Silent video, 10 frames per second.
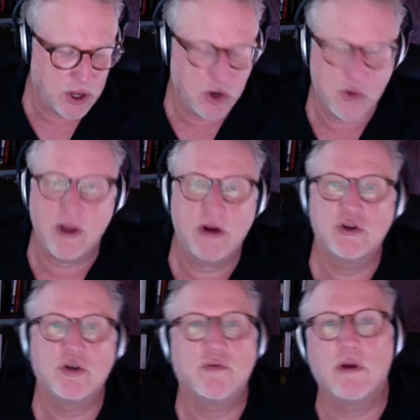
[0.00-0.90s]

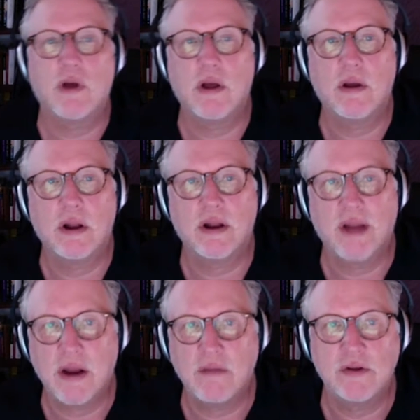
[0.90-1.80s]
creators of a
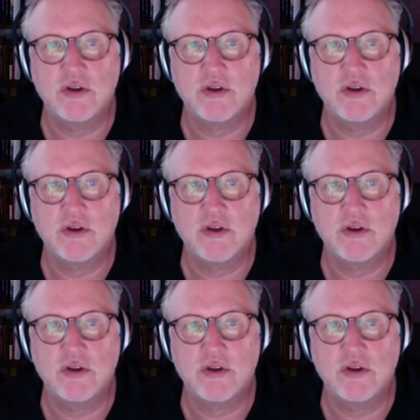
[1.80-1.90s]
lot of this